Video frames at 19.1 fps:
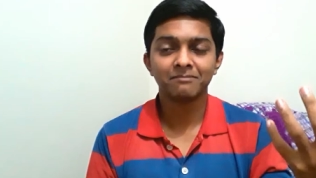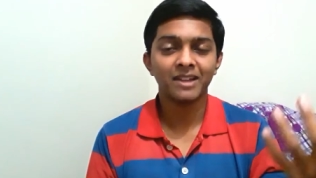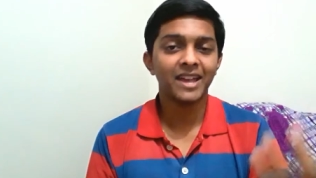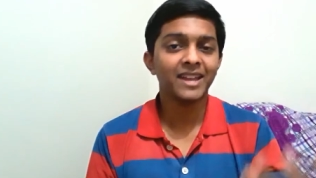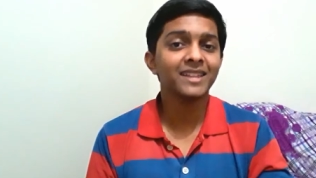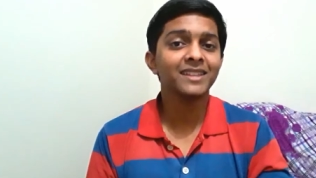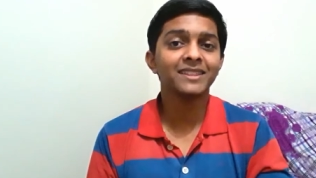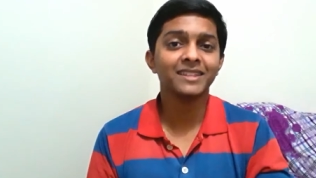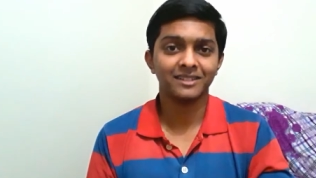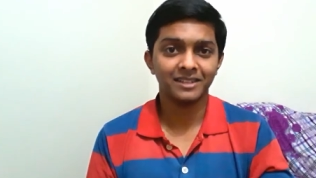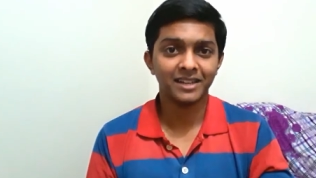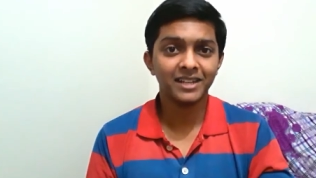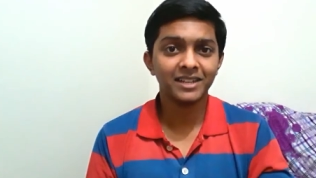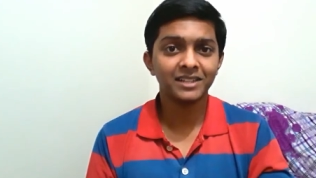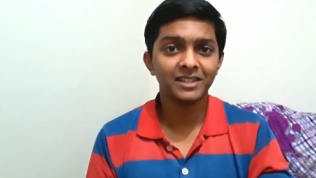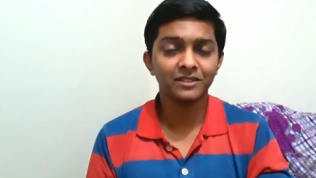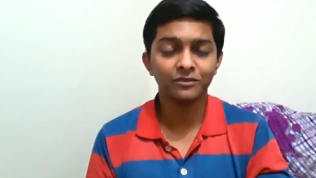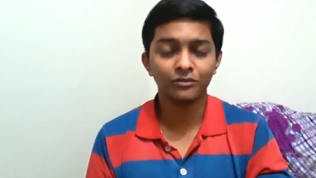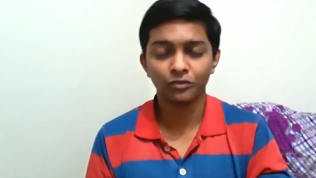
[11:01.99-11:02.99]
anything
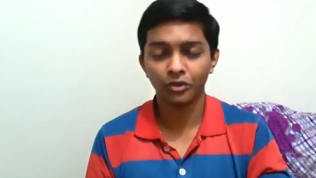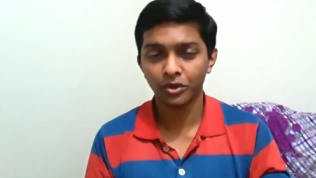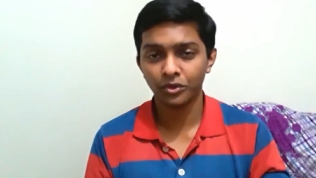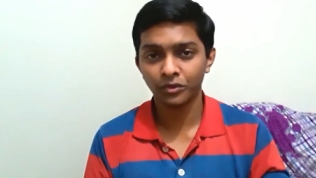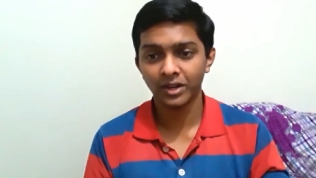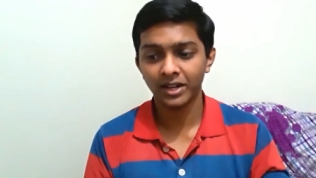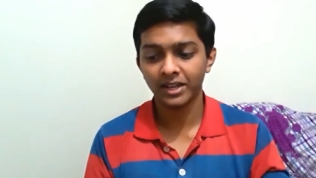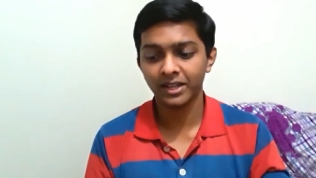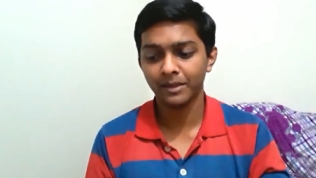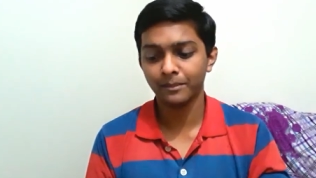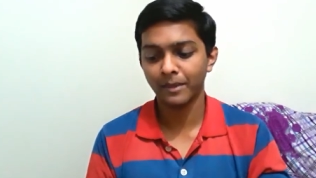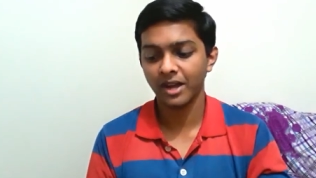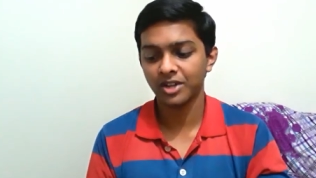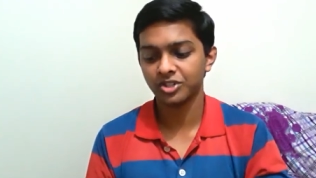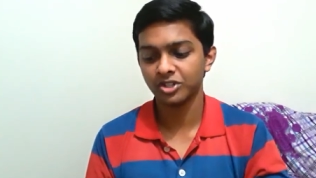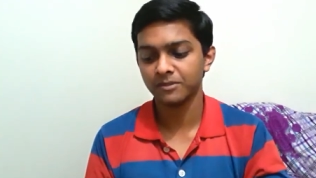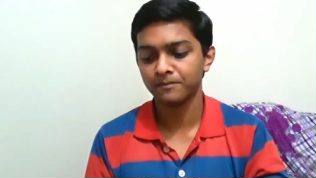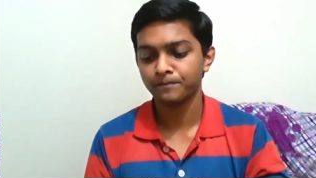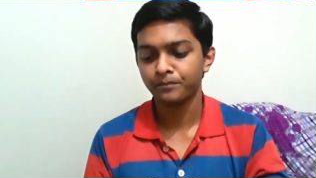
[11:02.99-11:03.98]
anything what you really
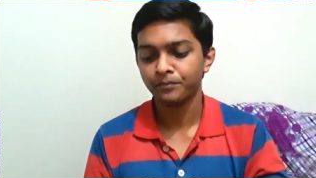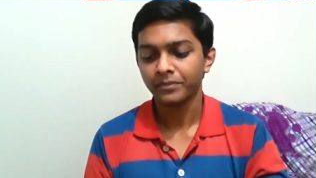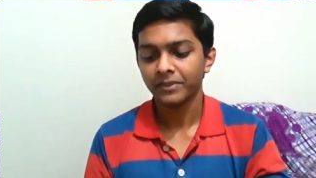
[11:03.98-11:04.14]
imagine